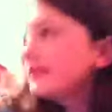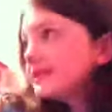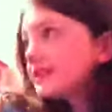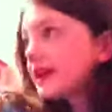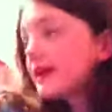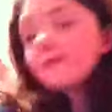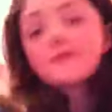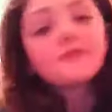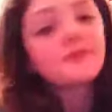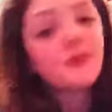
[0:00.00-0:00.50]

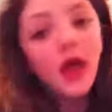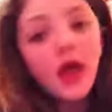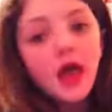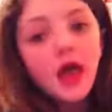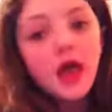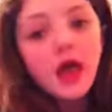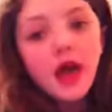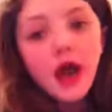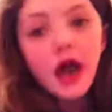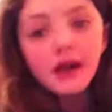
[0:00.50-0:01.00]
Lisa.
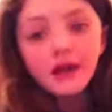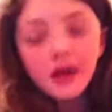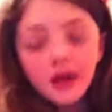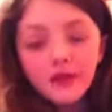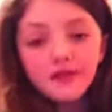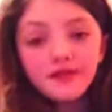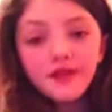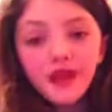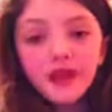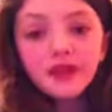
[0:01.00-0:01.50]
And
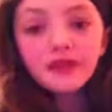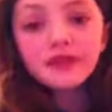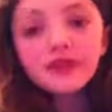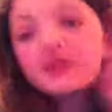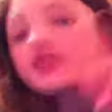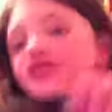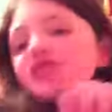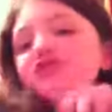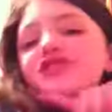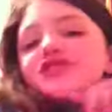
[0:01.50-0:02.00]
I think
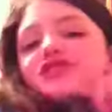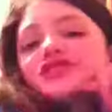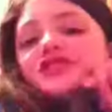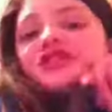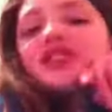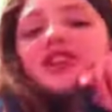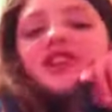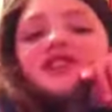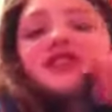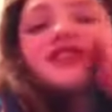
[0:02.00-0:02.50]
that you should
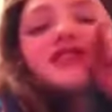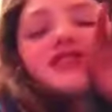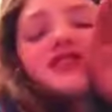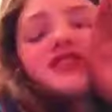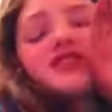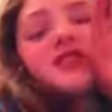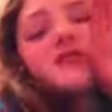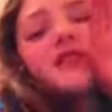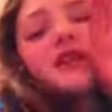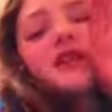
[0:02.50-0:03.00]
start doing
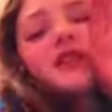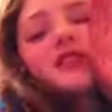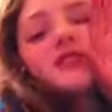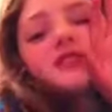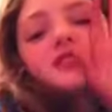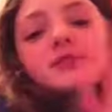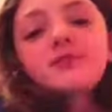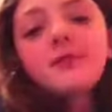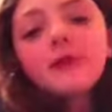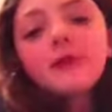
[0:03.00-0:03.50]
YouTube
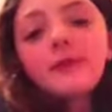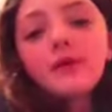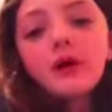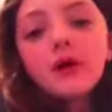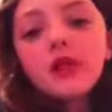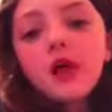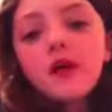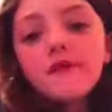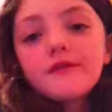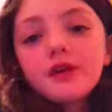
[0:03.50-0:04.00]
videos because people
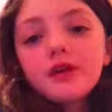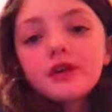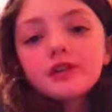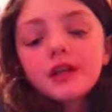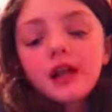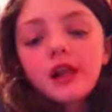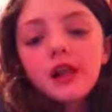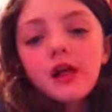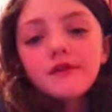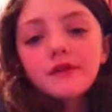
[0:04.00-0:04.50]
will love you because
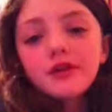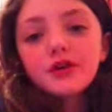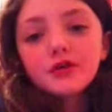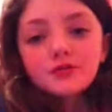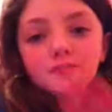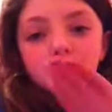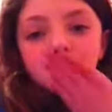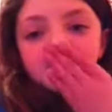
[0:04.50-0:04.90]
I love you.